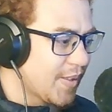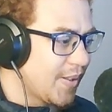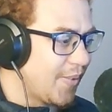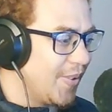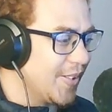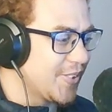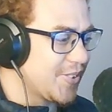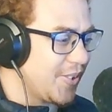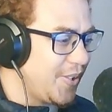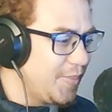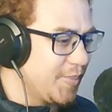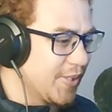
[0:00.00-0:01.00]
What is
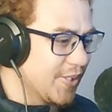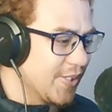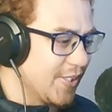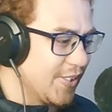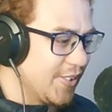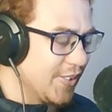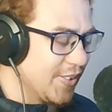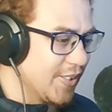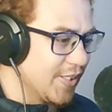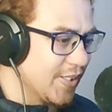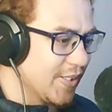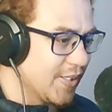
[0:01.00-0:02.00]
Armin gonna do
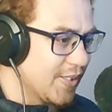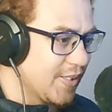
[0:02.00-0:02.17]
here?